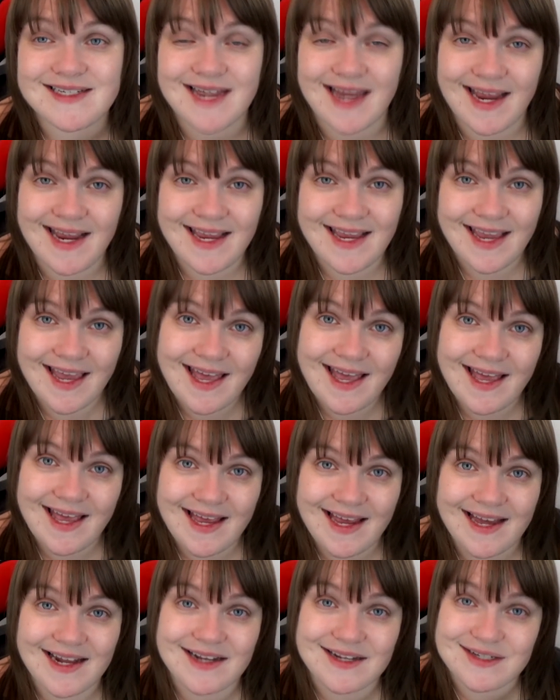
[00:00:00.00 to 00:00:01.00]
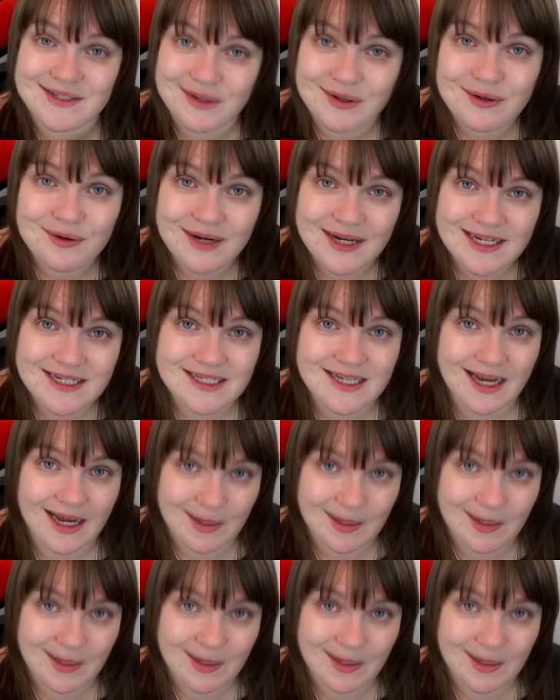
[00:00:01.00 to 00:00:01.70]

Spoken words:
Take care, and as always,